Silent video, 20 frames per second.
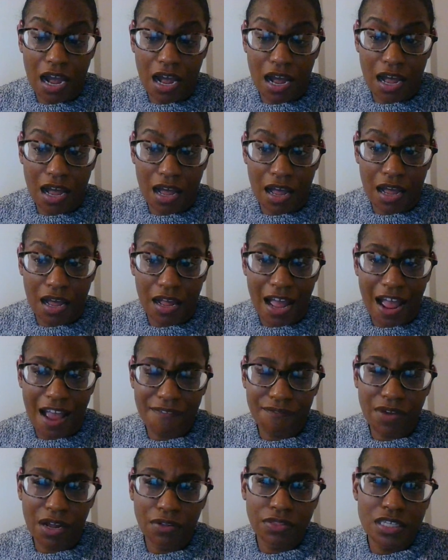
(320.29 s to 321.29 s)
I
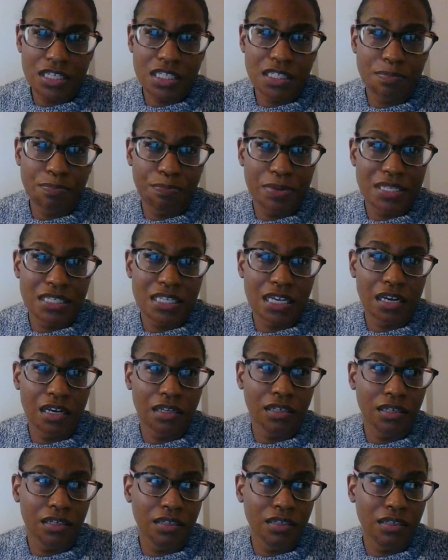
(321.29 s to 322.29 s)
found this
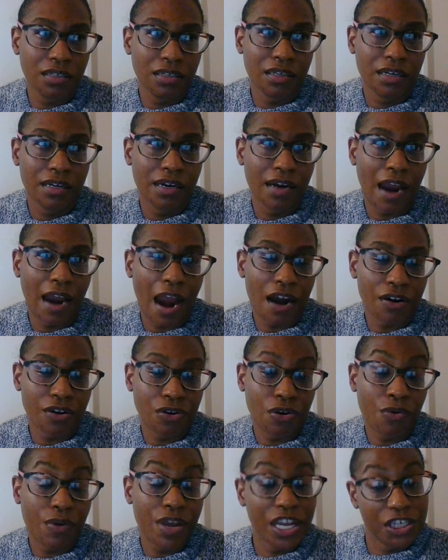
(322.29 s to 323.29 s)
particular
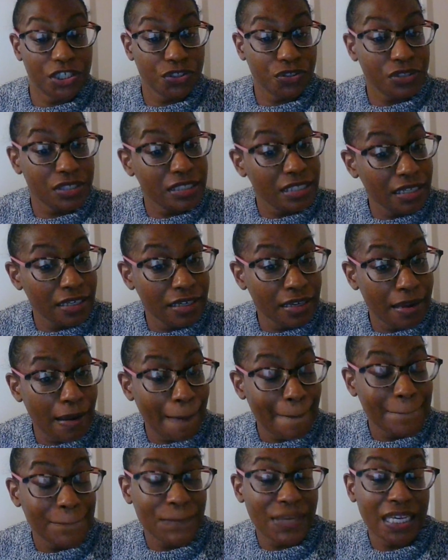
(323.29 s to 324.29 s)
article interesting
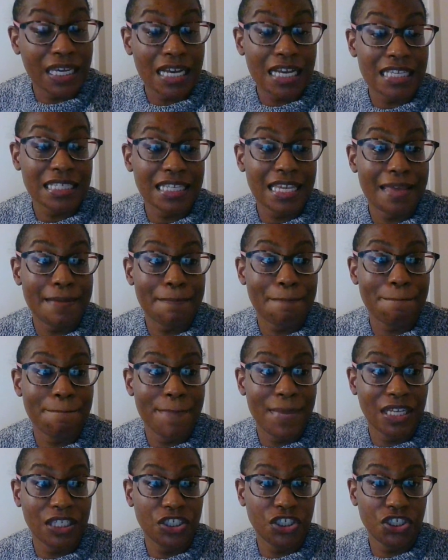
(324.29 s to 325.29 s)
because it
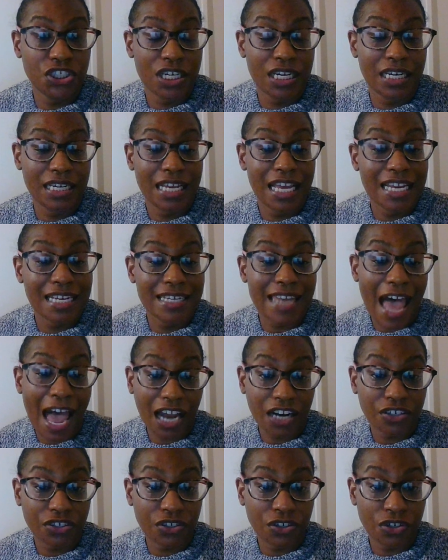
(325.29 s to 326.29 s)
mentioned
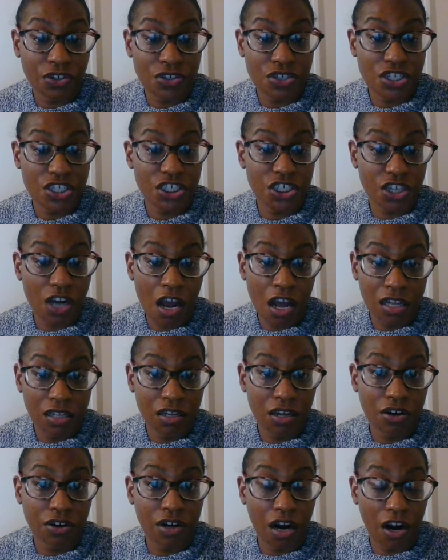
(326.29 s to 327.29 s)
Dr.
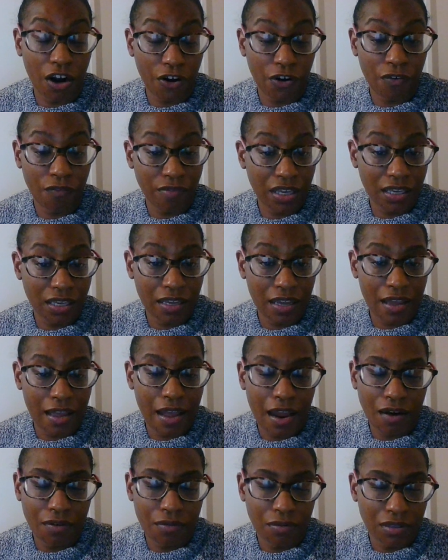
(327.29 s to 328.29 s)
Shalom Irving.
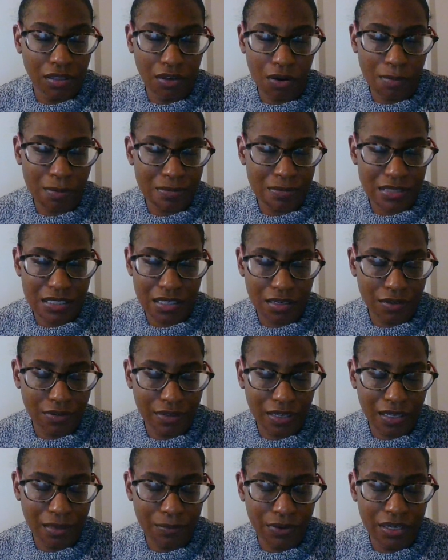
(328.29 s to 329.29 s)
I really hope I'm saying her
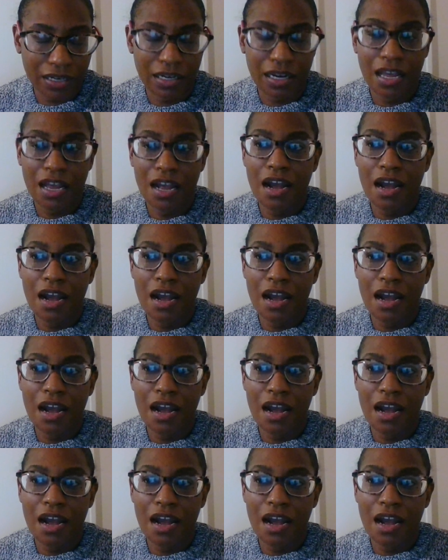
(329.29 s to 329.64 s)
name right.